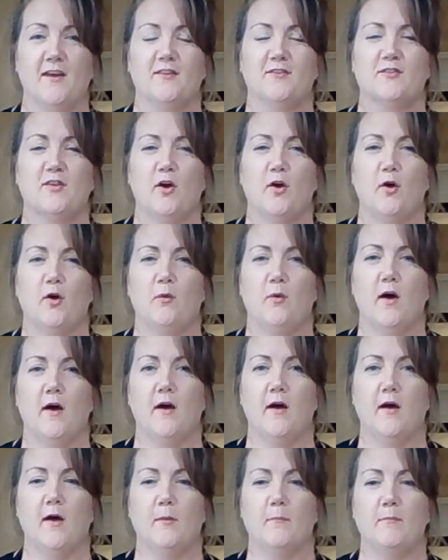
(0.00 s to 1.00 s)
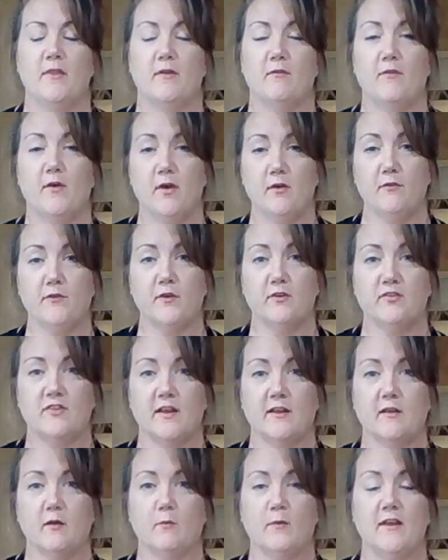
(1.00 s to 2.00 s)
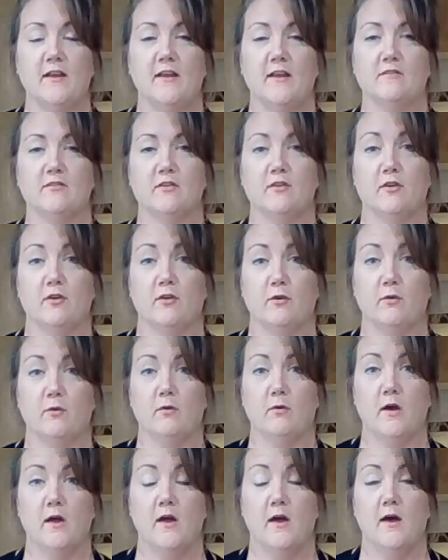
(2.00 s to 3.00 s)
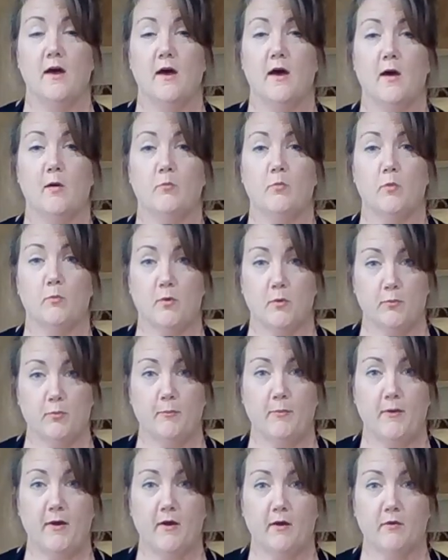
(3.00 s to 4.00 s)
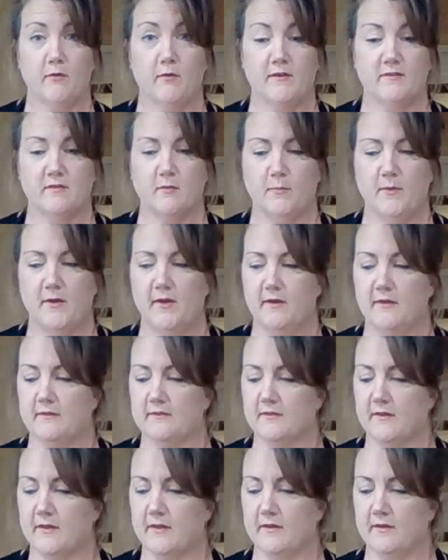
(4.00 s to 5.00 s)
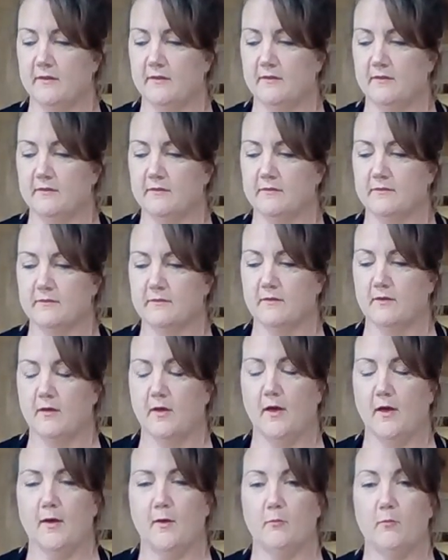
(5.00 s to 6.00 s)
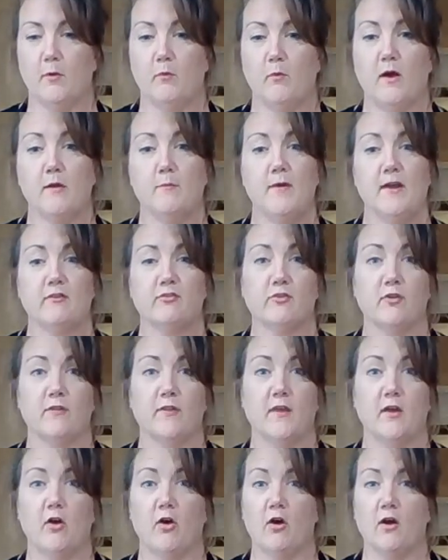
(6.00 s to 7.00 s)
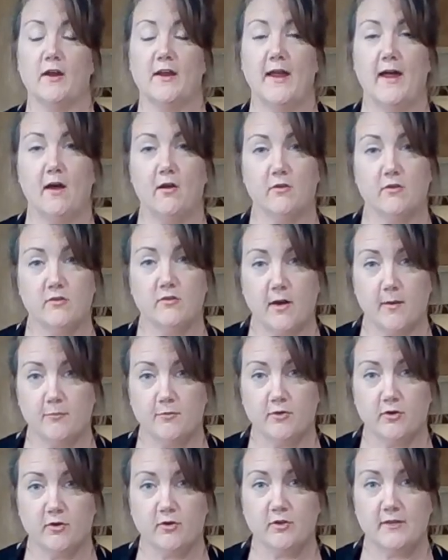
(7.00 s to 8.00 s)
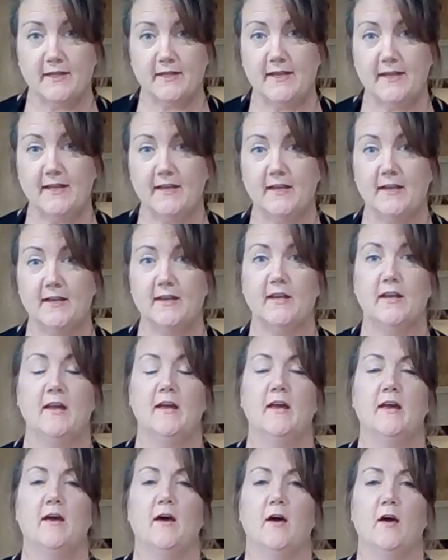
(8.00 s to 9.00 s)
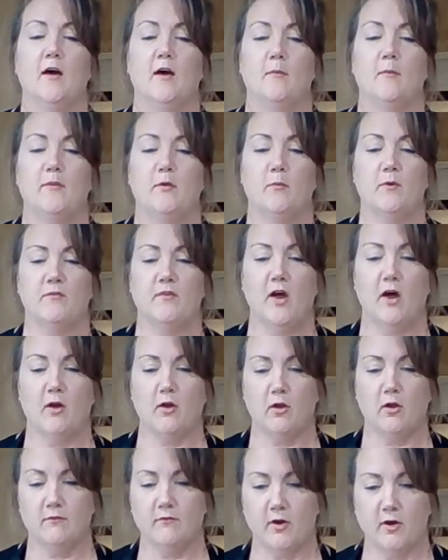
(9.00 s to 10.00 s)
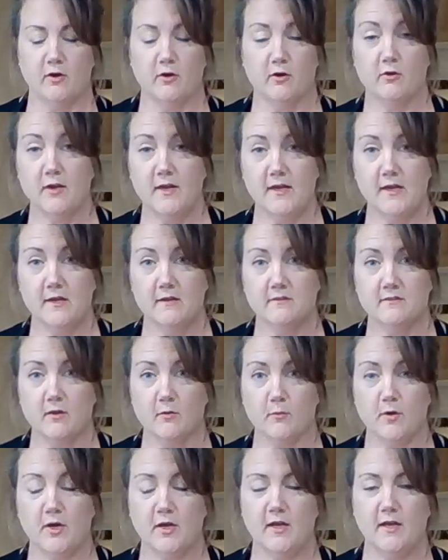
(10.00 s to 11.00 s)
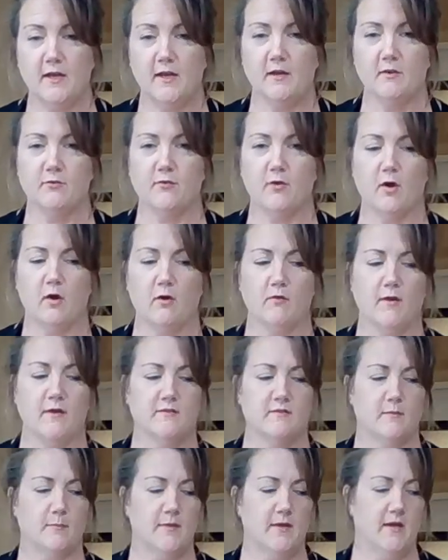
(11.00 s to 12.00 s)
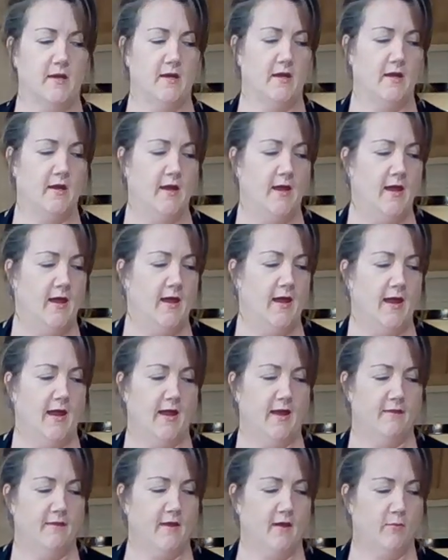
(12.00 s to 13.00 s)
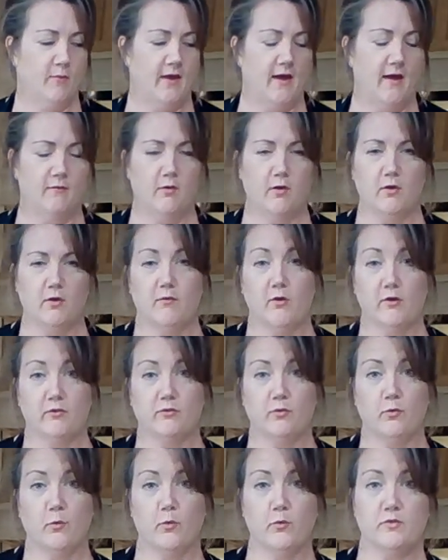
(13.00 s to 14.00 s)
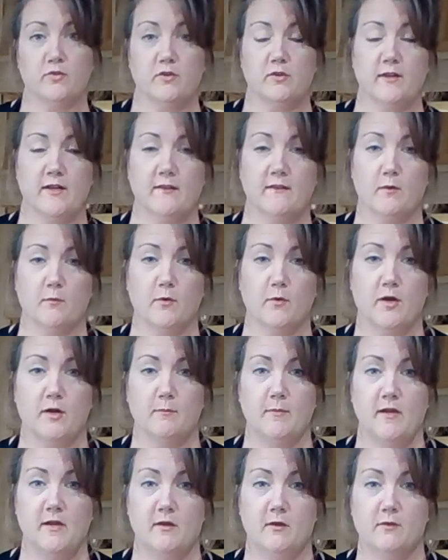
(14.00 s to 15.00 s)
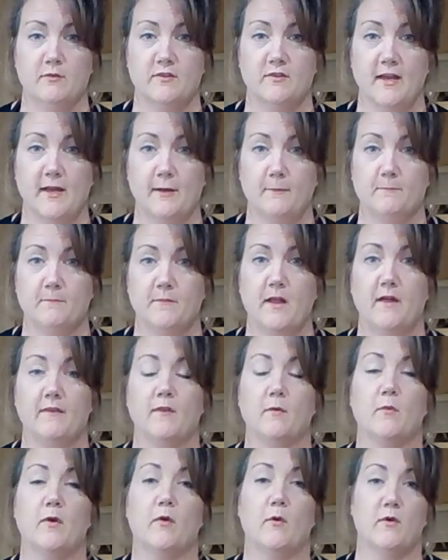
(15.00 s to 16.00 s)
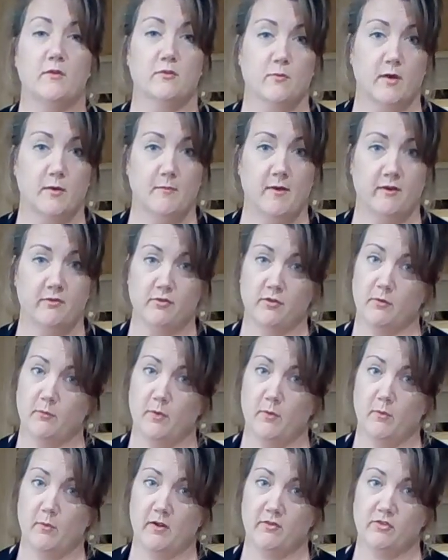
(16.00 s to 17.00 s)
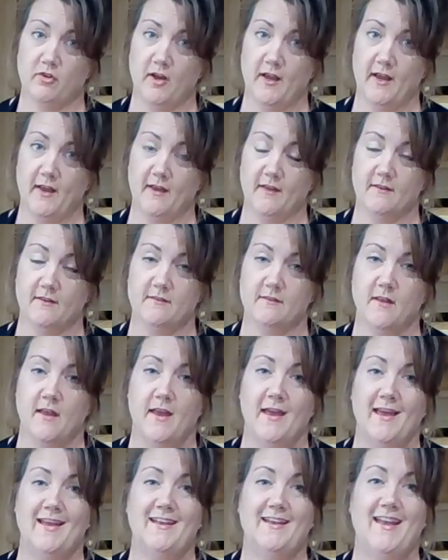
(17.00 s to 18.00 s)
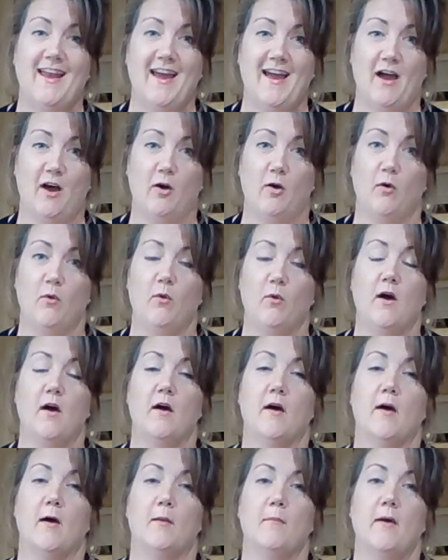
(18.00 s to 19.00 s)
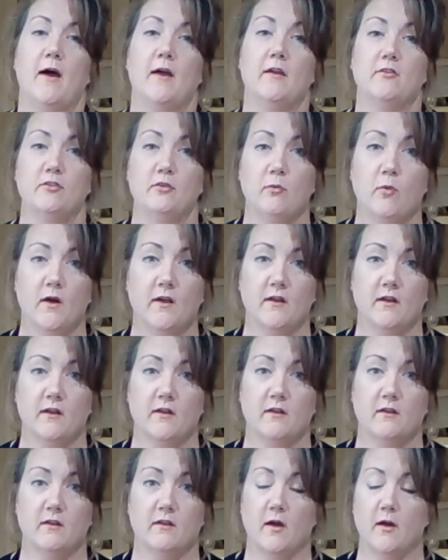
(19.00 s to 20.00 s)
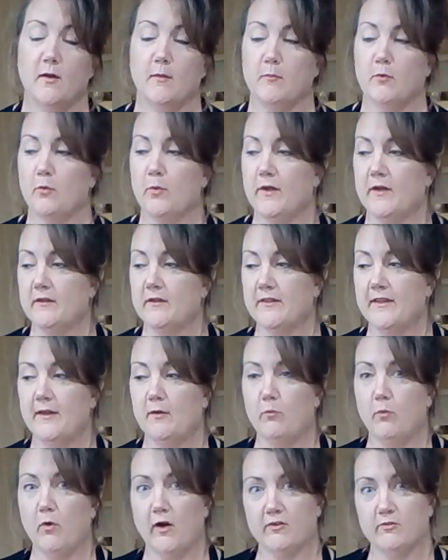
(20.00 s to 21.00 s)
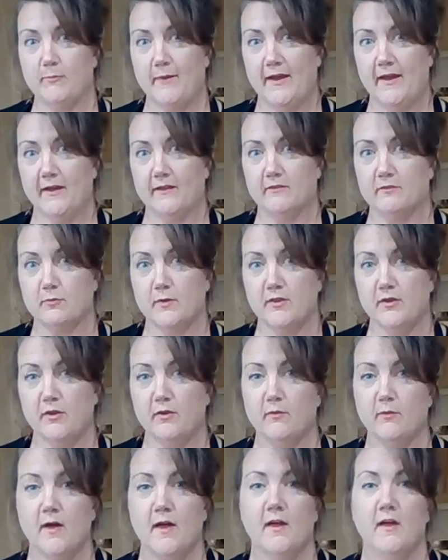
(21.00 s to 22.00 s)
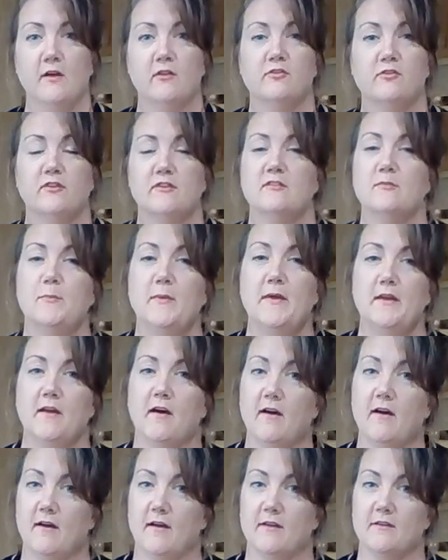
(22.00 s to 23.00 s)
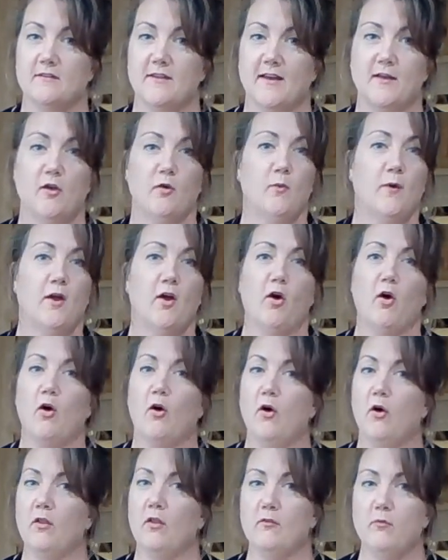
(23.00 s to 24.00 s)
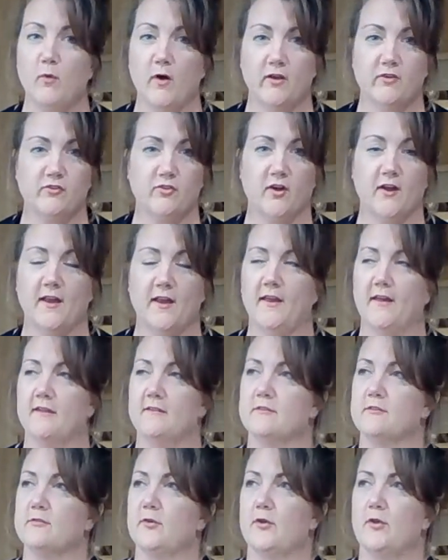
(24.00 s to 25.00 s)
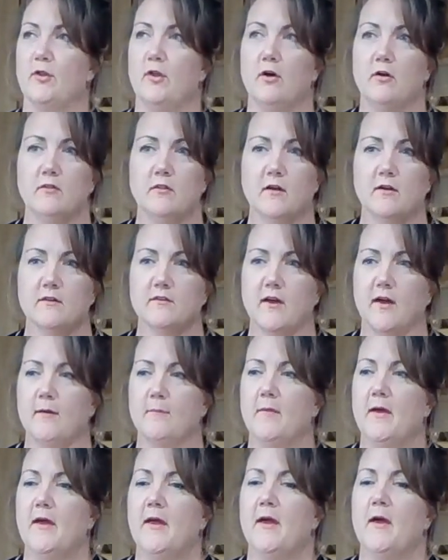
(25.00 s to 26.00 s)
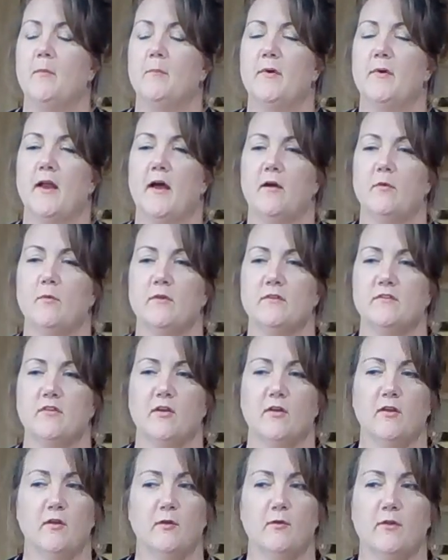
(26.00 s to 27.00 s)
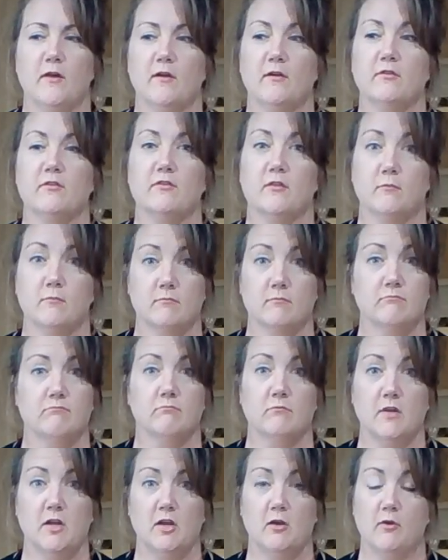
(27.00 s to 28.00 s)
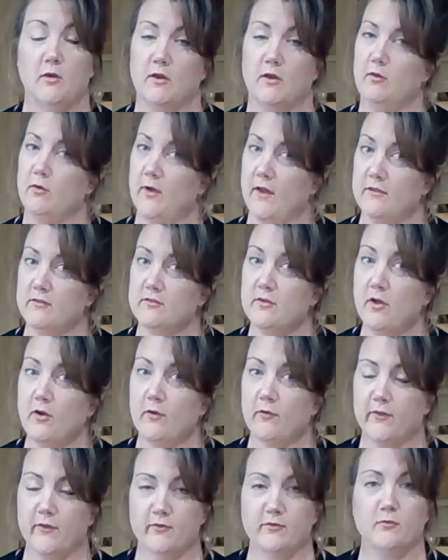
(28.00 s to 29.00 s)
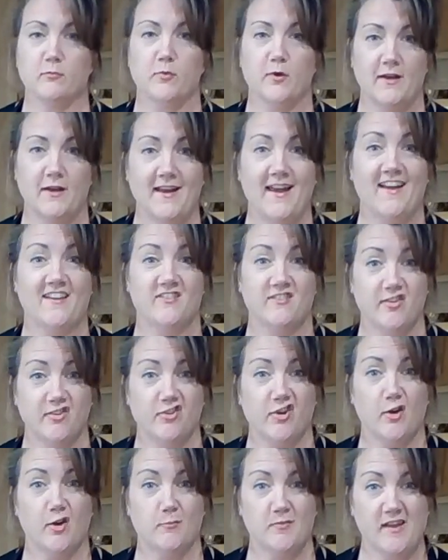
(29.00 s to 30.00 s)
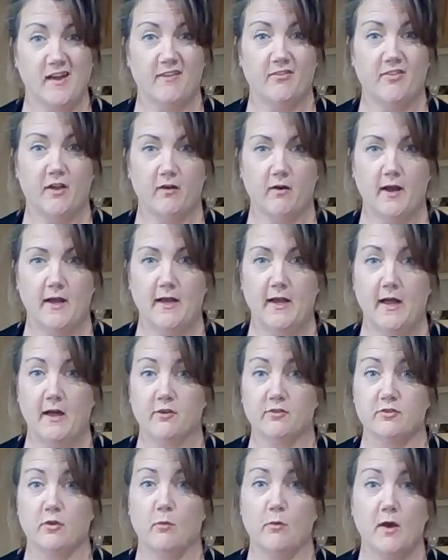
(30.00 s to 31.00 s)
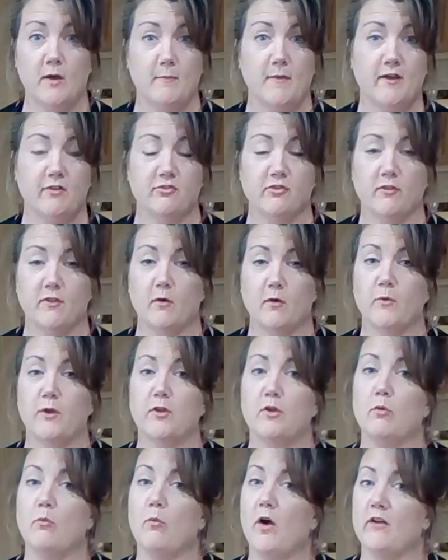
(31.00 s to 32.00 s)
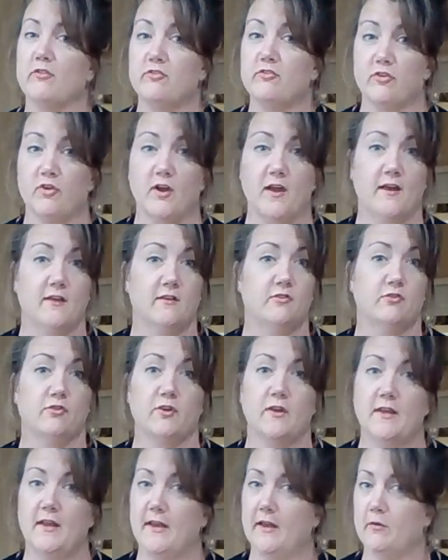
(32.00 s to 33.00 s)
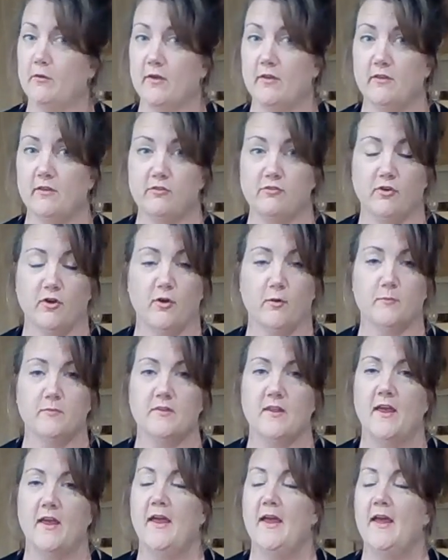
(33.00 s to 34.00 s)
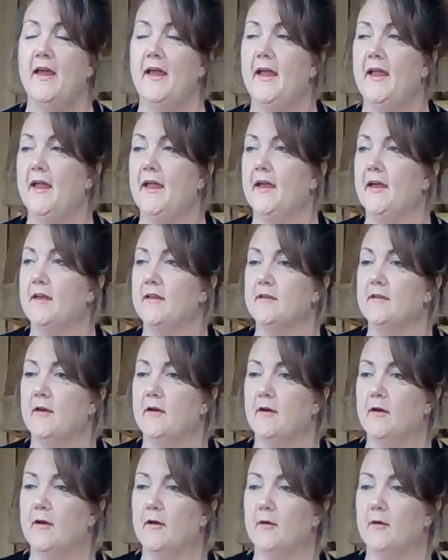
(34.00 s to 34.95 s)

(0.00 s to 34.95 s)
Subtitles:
So the very first thing that we need to do when we're preparing recipes is we want to make sure that our countertops are clean, that we've got all of our ingredients that we're going to need for our recipe, and that we have all of our tools clean that we're going to be using. And then we always want to make sure that we wash our hands. Now, I do want to quickly wash my hands with you, just because I know we all have washed our hands for a long, long time. But I will tell you, there's some, and you guys know, there's some pretty nasty germs out there right now. So I want to make sure that when you're washing your hands, you're getting rid of the germs, and